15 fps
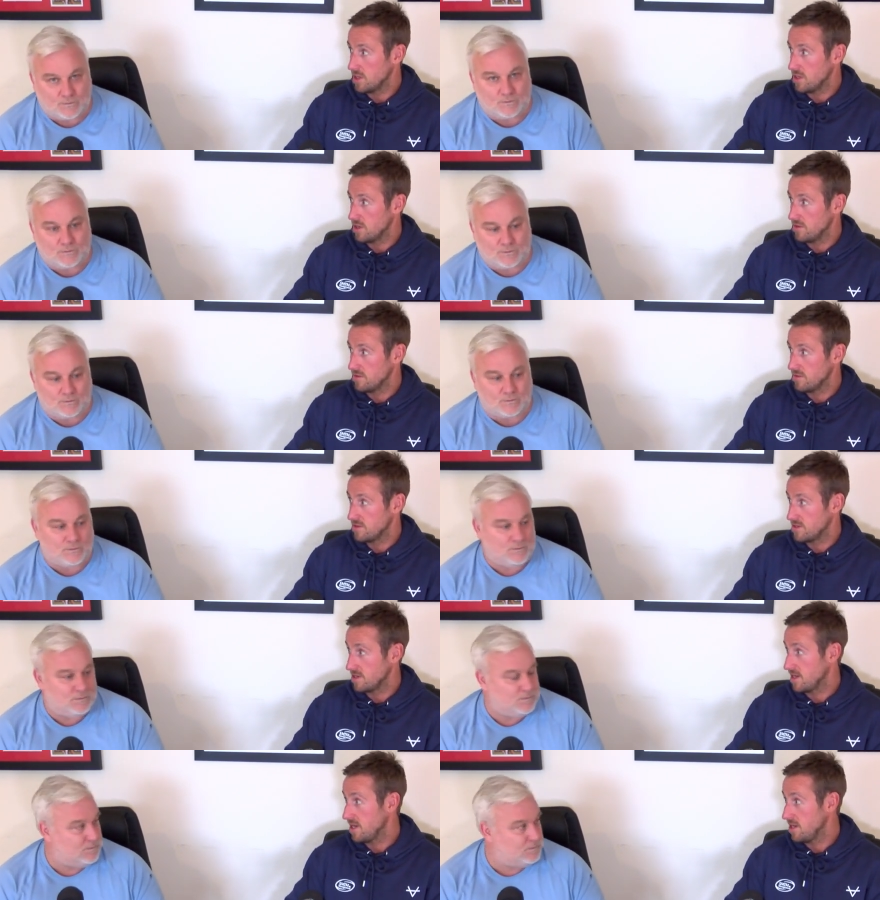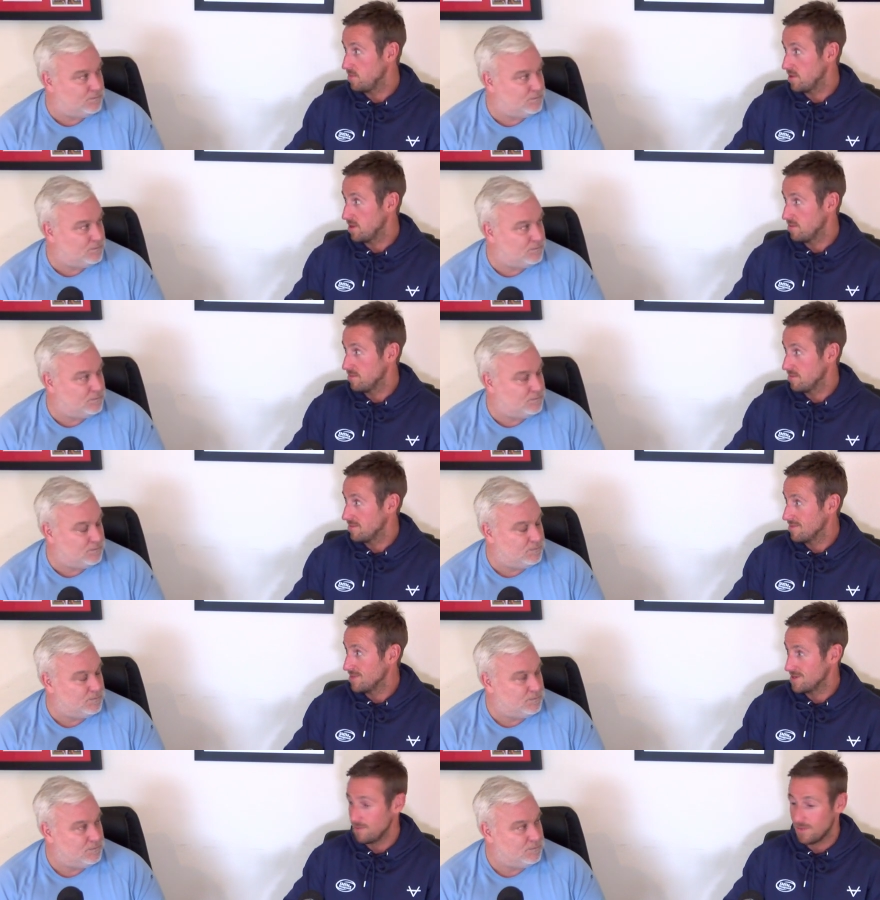Speaker 1: and to keep him
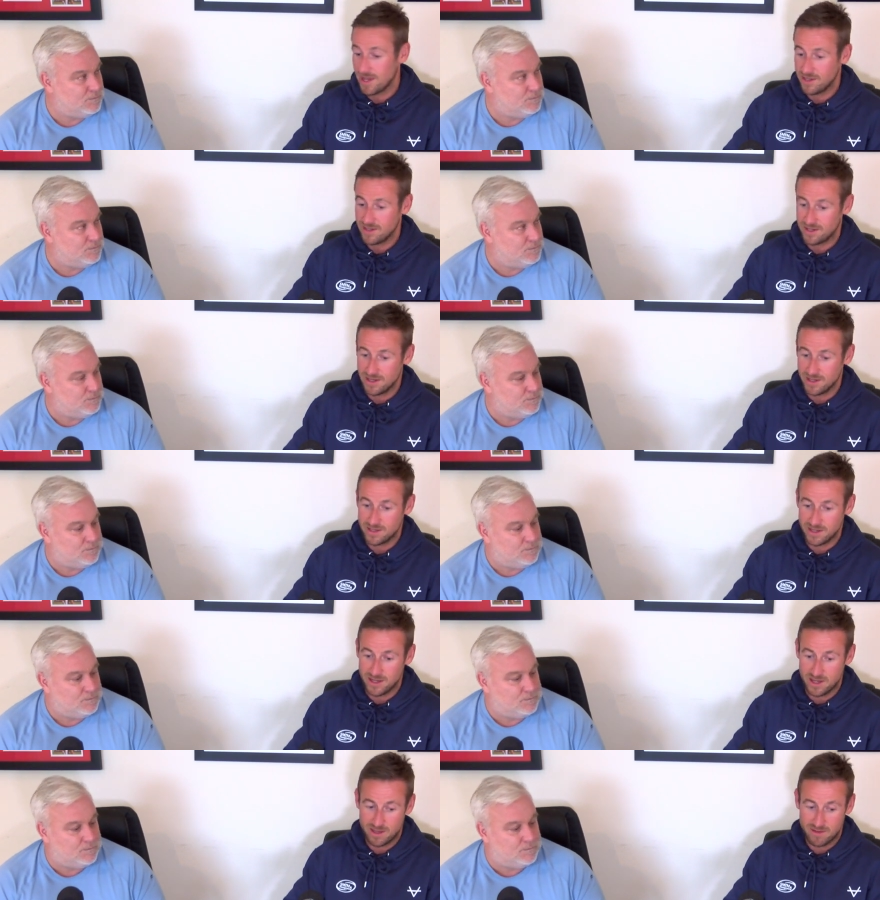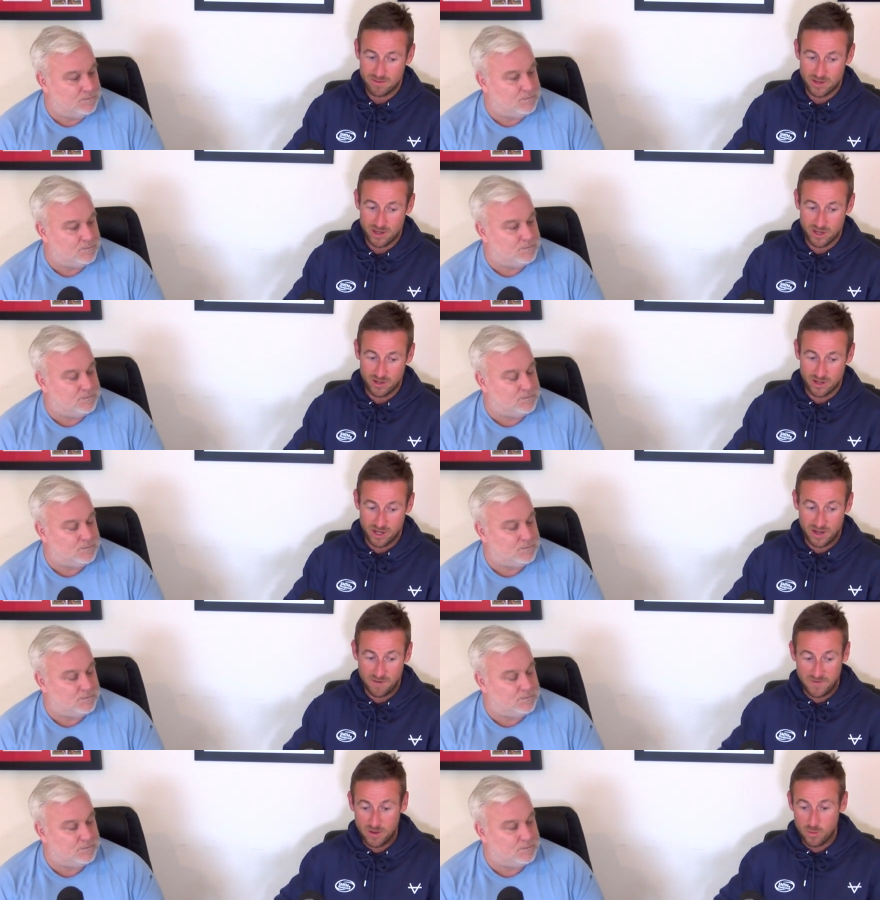is amazing isn't it and,
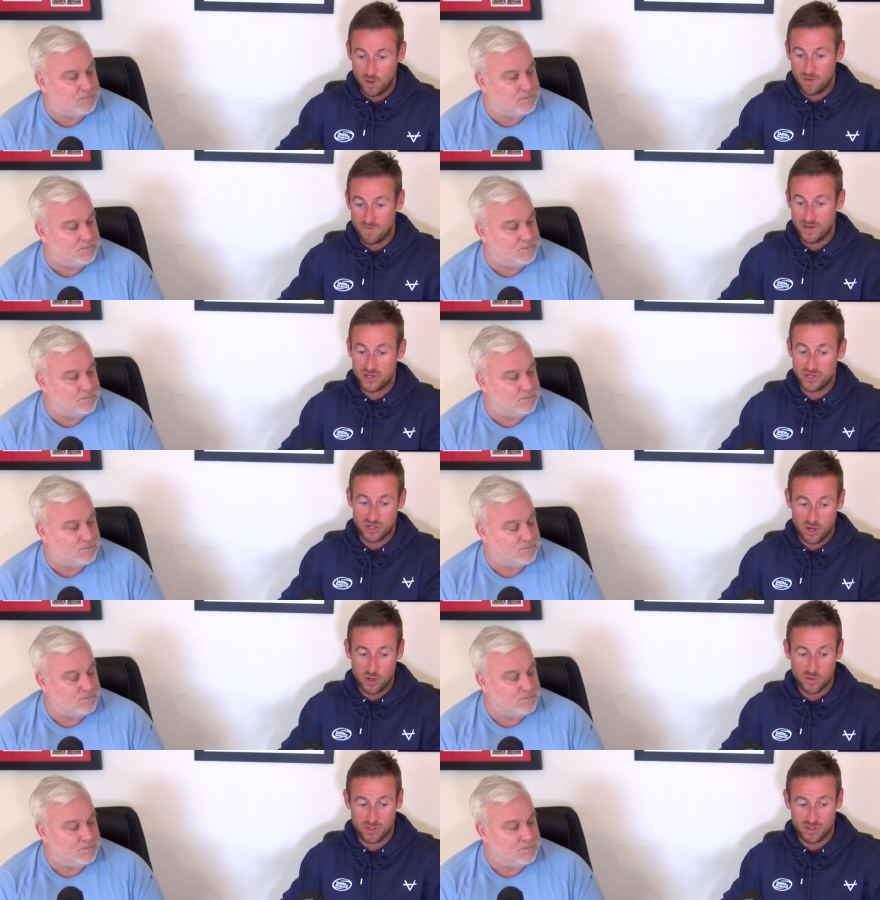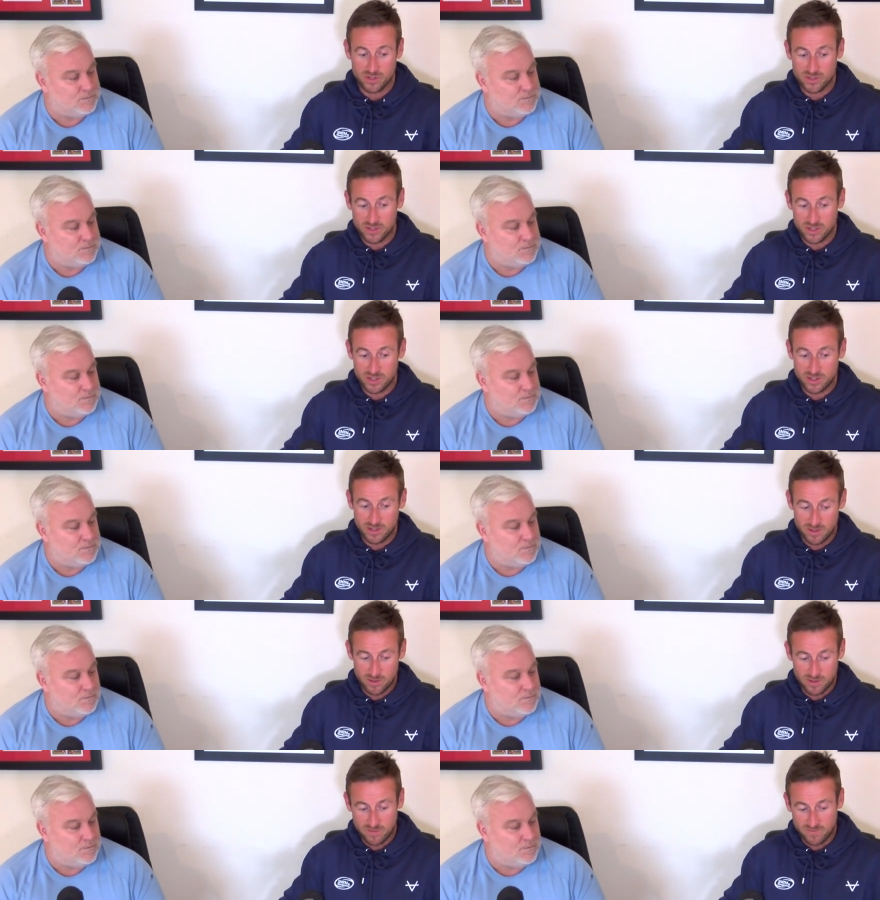and I think what this shows us
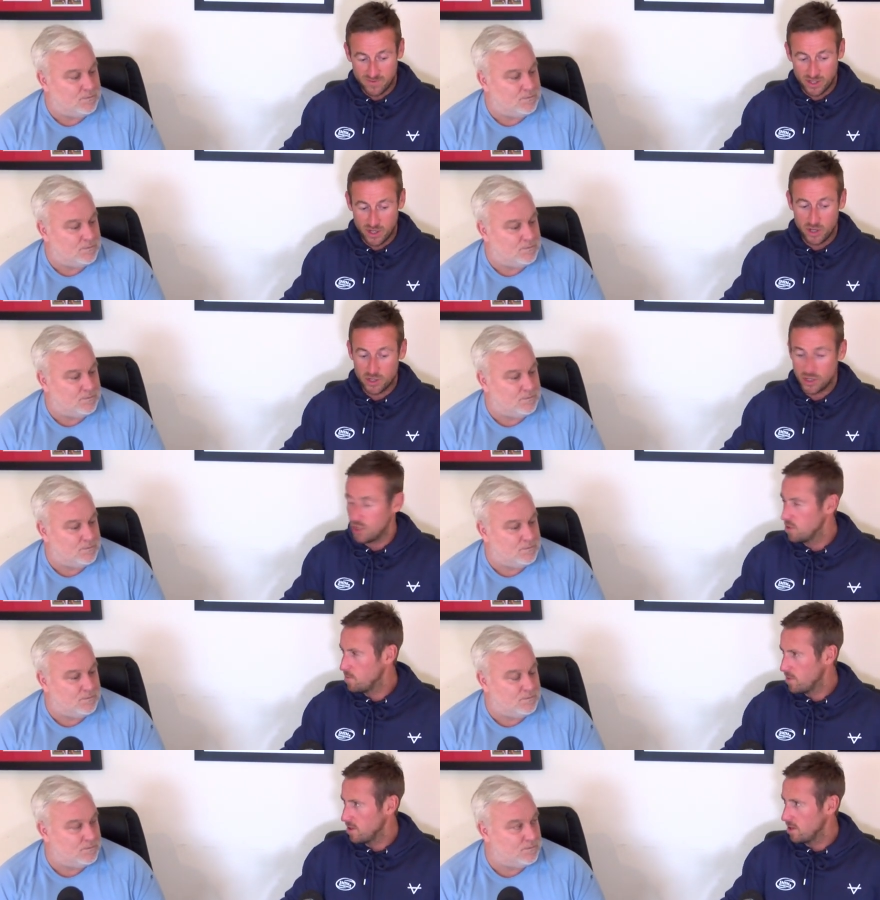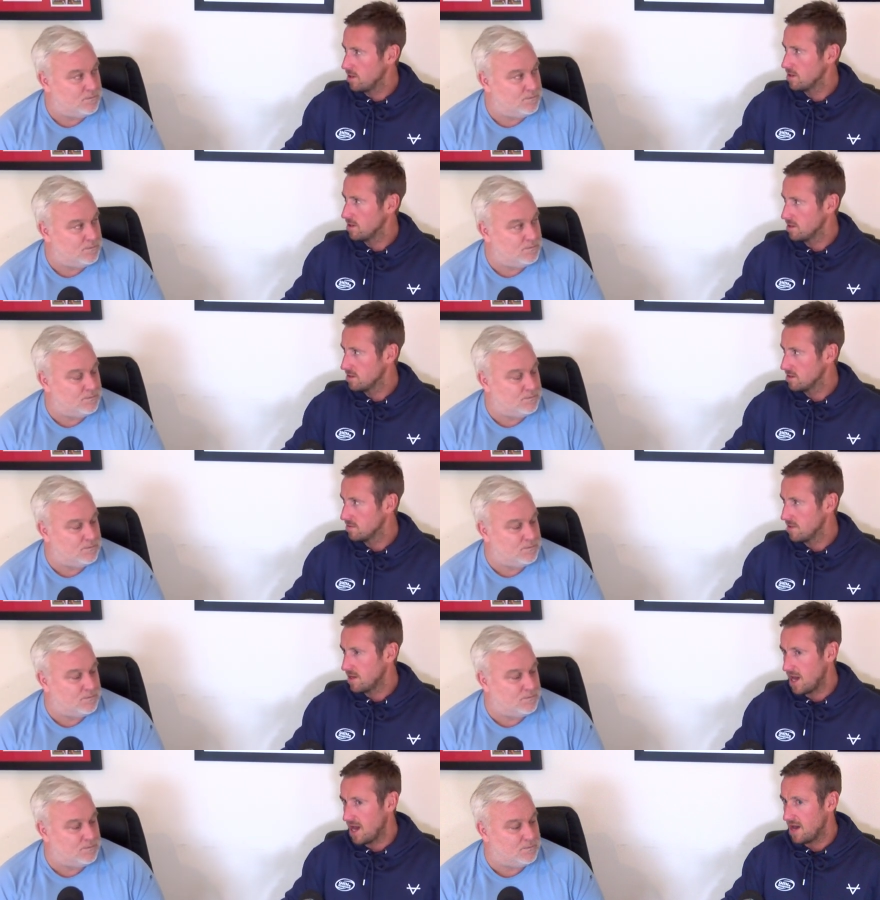they got Cooper
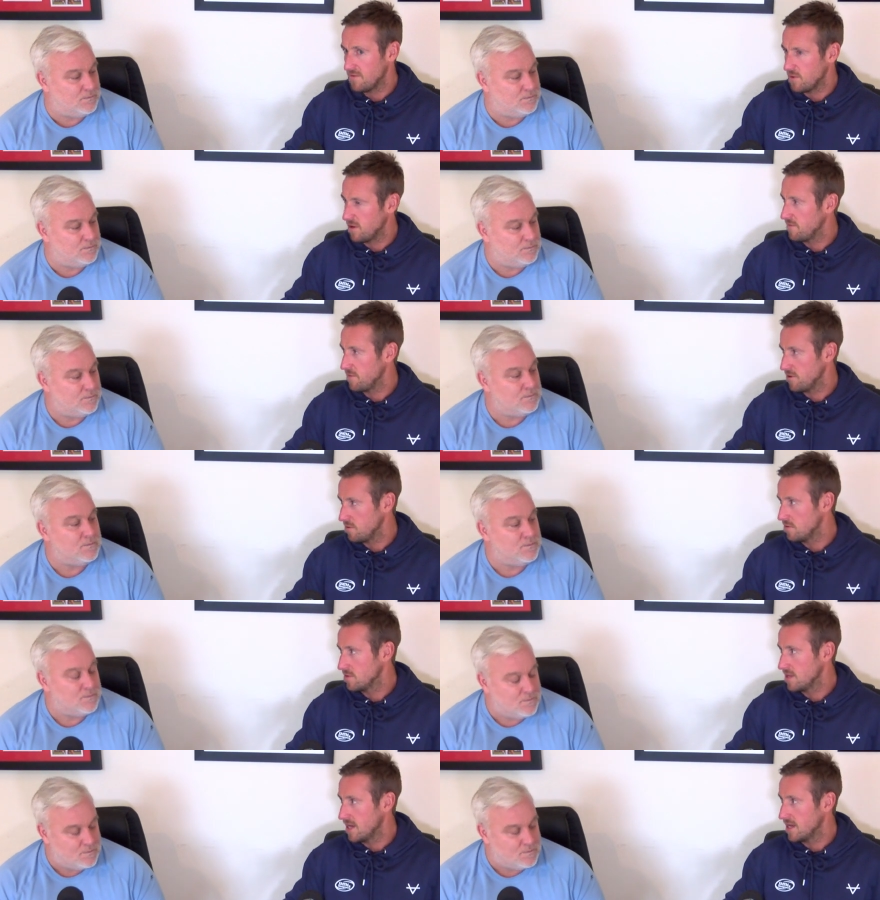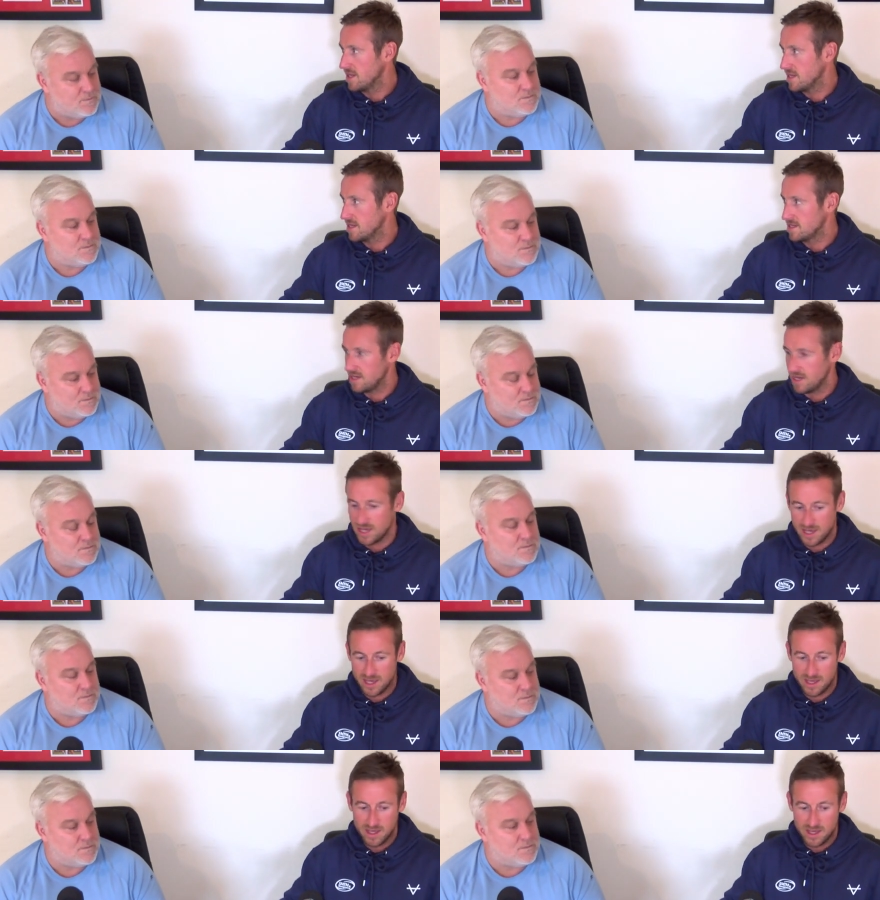halfway through late last
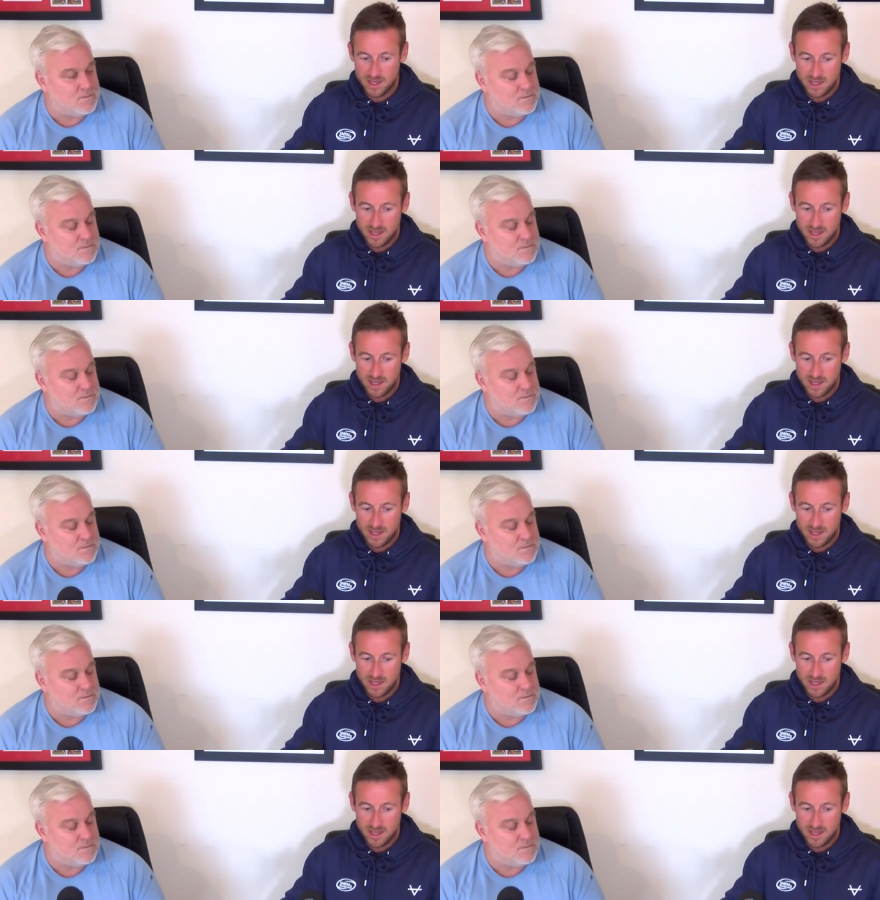year.